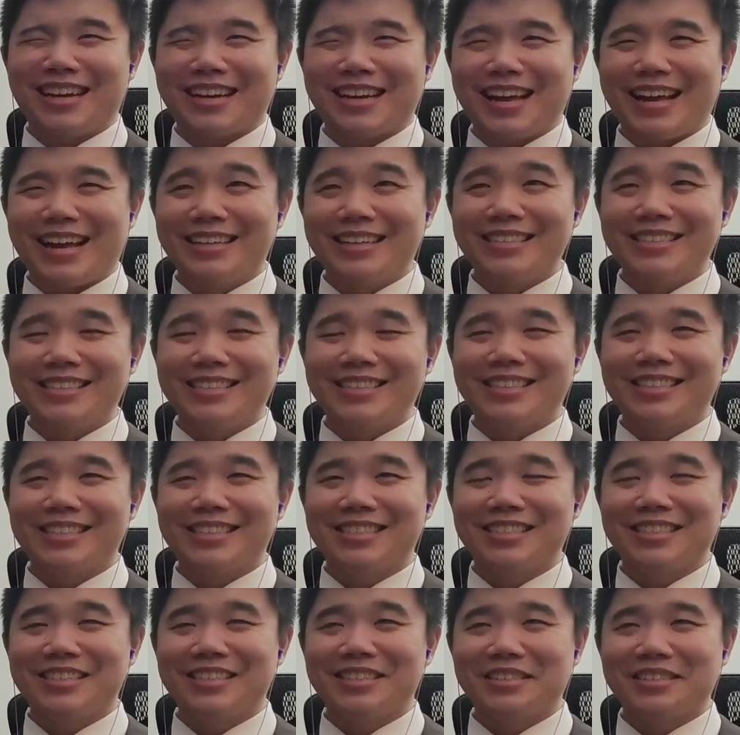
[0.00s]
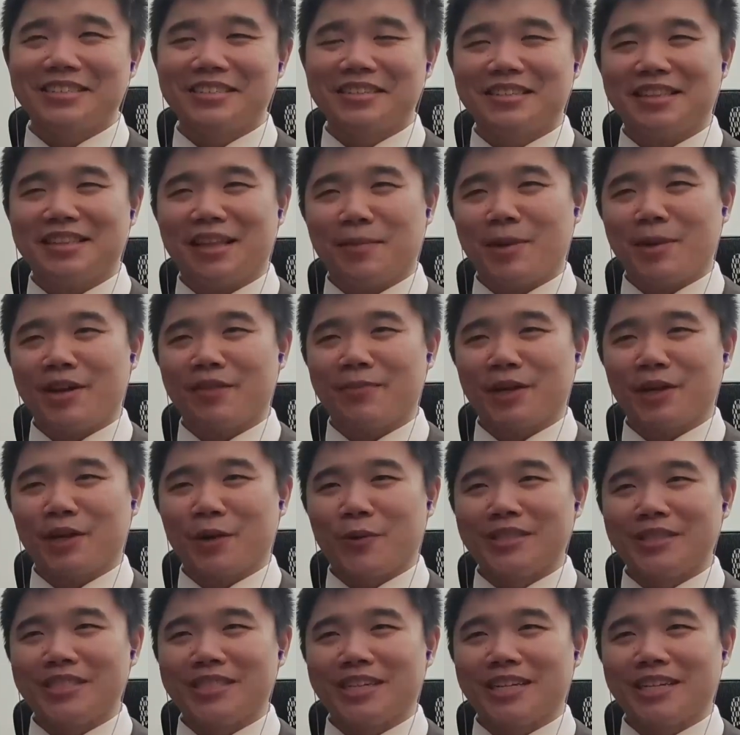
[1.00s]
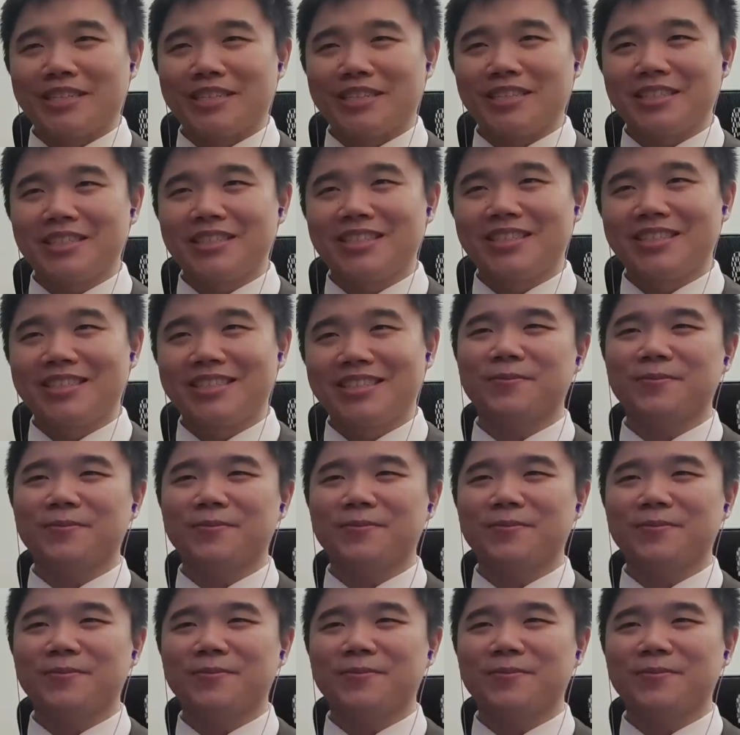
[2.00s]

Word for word: guess that might have been coincidental.